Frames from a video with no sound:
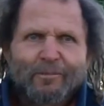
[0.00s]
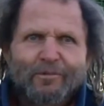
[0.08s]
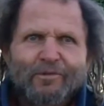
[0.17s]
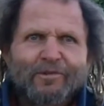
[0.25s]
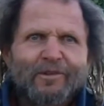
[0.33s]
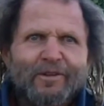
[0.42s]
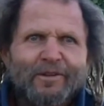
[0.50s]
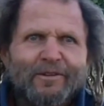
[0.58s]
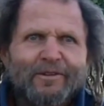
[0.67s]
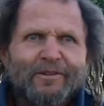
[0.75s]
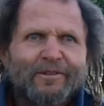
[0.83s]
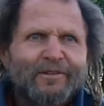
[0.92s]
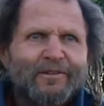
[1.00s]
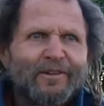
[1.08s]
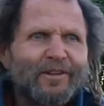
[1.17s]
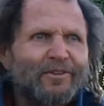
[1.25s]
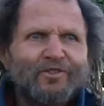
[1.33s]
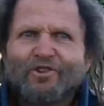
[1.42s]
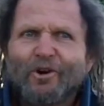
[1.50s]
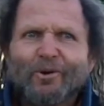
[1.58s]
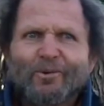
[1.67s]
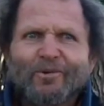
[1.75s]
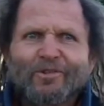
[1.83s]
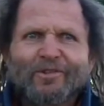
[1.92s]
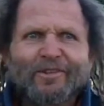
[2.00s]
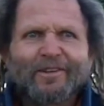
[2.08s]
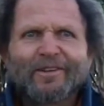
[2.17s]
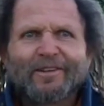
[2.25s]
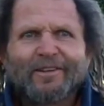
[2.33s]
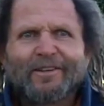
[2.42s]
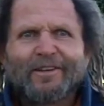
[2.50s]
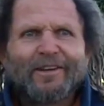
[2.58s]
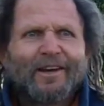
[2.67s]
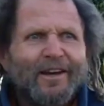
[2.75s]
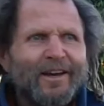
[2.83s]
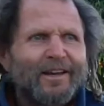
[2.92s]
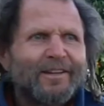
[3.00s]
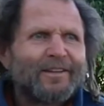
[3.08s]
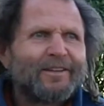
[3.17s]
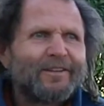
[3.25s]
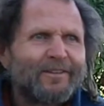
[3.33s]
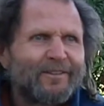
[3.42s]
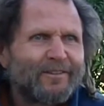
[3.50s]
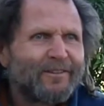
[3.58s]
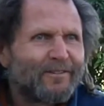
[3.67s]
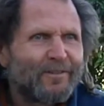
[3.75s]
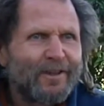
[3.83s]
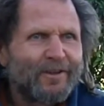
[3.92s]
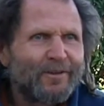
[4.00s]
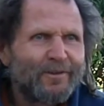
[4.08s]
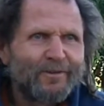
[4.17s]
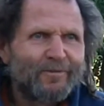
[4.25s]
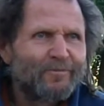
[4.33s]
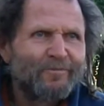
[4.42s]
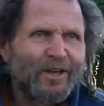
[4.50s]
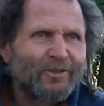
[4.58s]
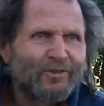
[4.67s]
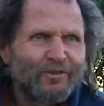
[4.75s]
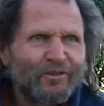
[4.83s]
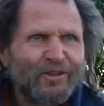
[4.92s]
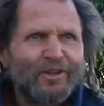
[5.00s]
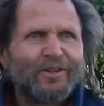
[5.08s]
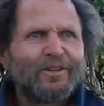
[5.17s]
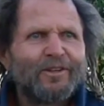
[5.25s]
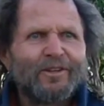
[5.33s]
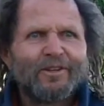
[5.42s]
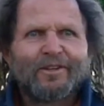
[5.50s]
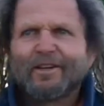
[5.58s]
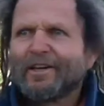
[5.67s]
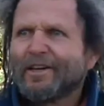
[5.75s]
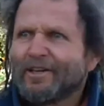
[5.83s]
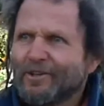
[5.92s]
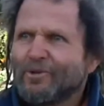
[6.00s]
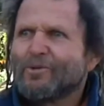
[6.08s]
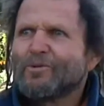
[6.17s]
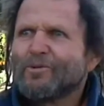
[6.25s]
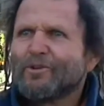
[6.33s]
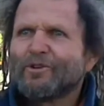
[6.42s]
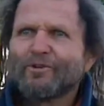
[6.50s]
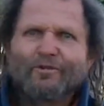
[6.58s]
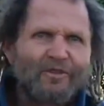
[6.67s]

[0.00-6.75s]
tips and jokes, and they get to see you and your